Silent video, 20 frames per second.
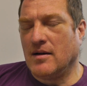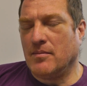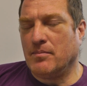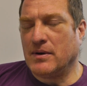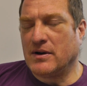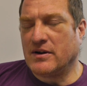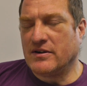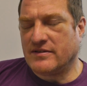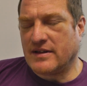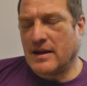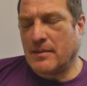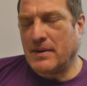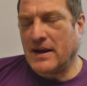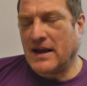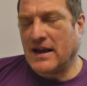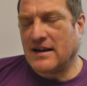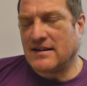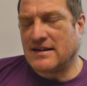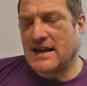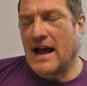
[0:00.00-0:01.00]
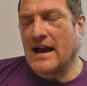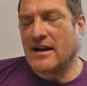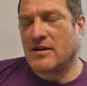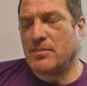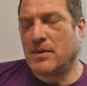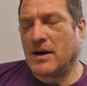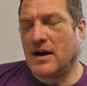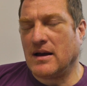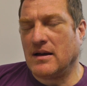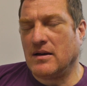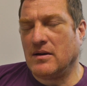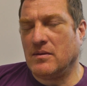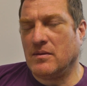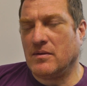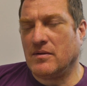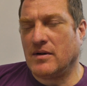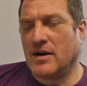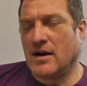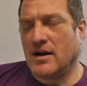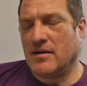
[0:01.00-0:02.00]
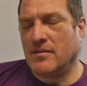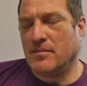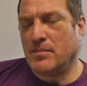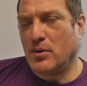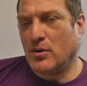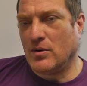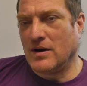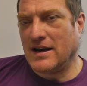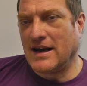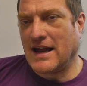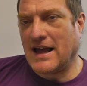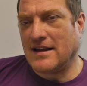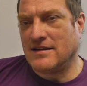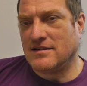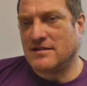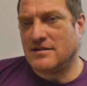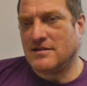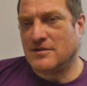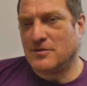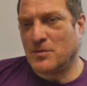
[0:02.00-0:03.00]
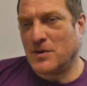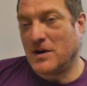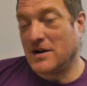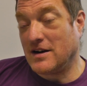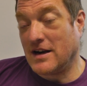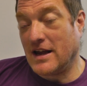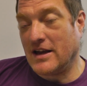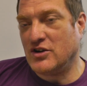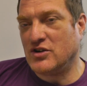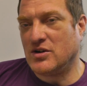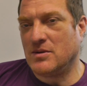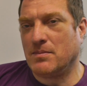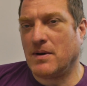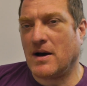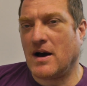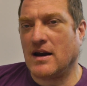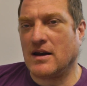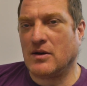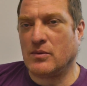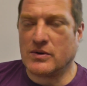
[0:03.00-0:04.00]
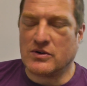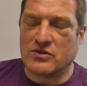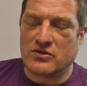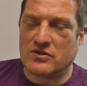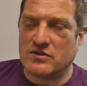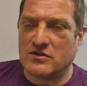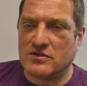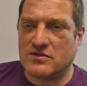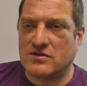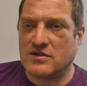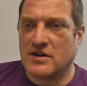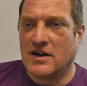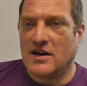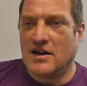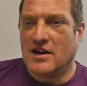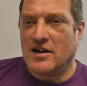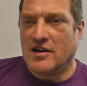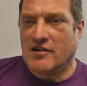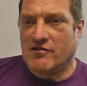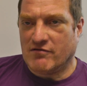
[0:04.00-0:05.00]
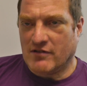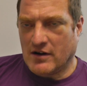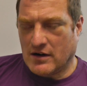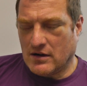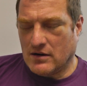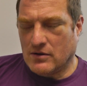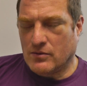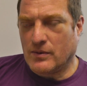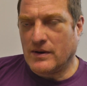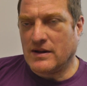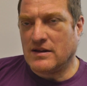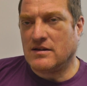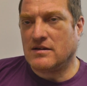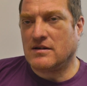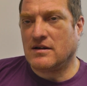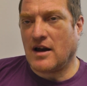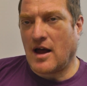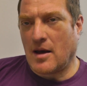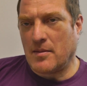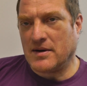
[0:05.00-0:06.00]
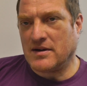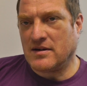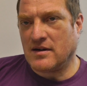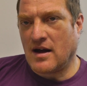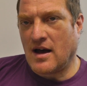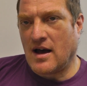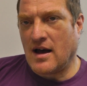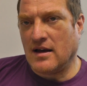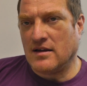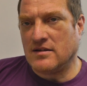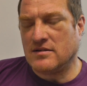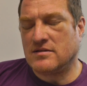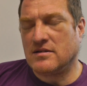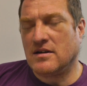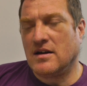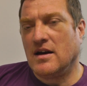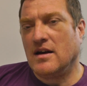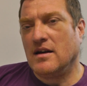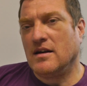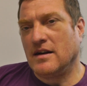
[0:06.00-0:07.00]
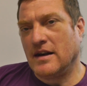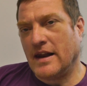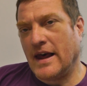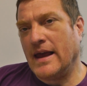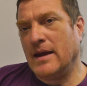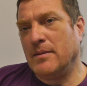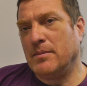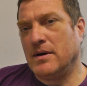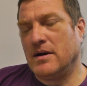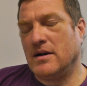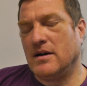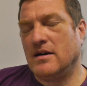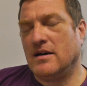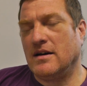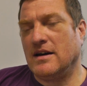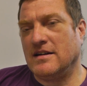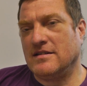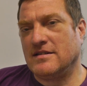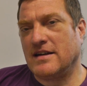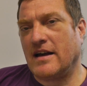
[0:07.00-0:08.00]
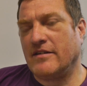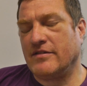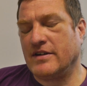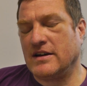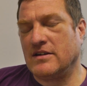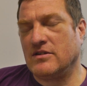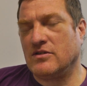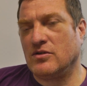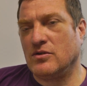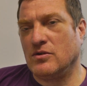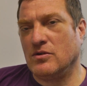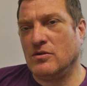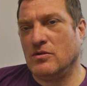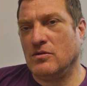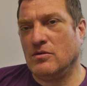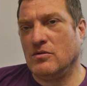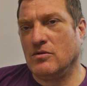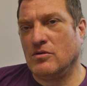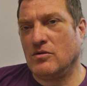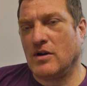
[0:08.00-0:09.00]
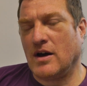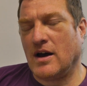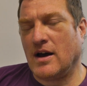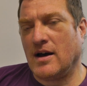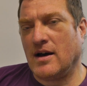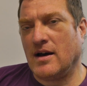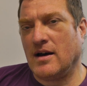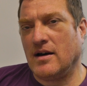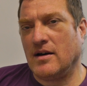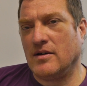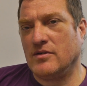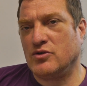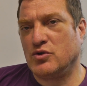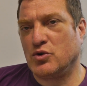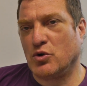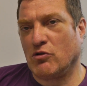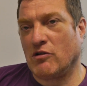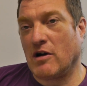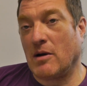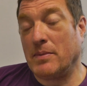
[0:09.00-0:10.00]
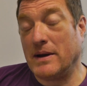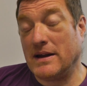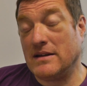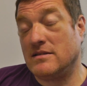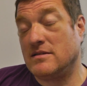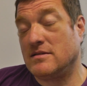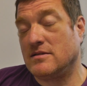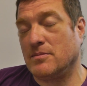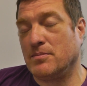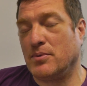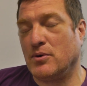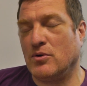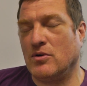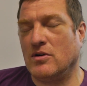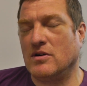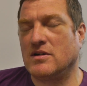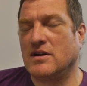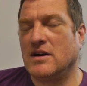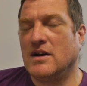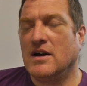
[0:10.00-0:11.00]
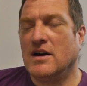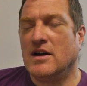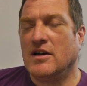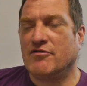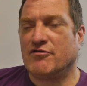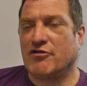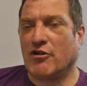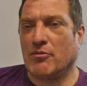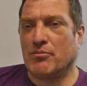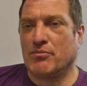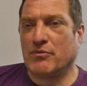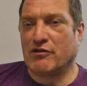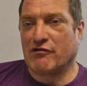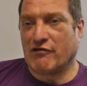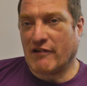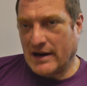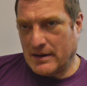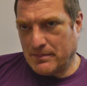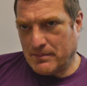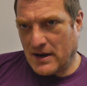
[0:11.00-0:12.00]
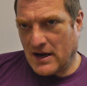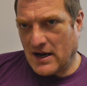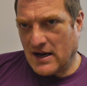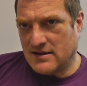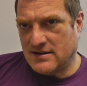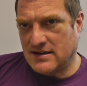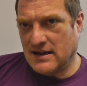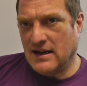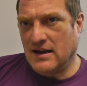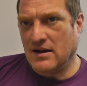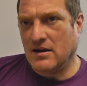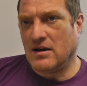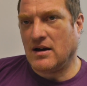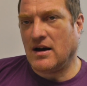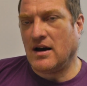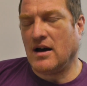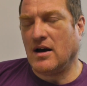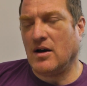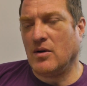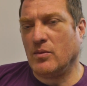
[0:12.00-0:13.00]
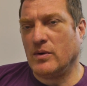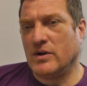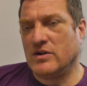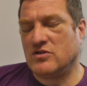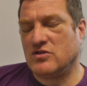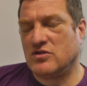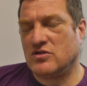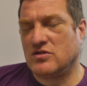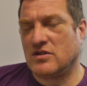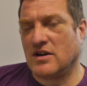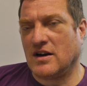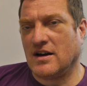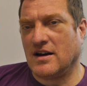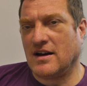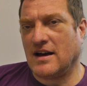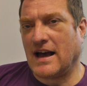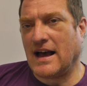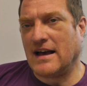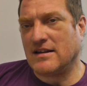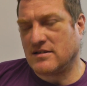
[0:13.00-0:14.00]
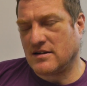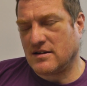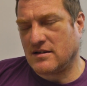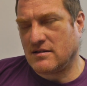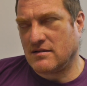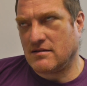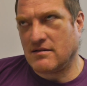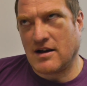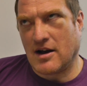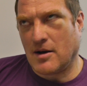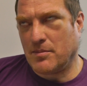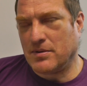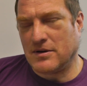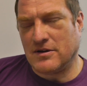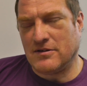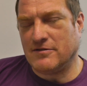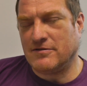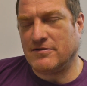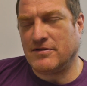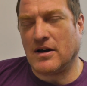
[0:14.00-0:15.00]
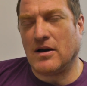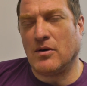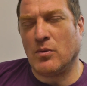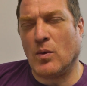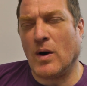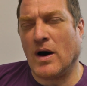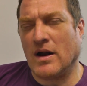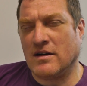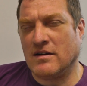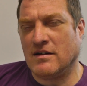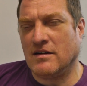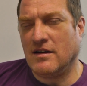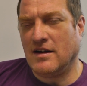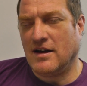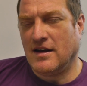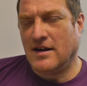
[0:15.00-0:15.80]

because they're being attacked by Pauline Hanson's One Nation Party, which is riddled with climate deniers. Labour is having to shore up its support from the Green Party, which has a couple of one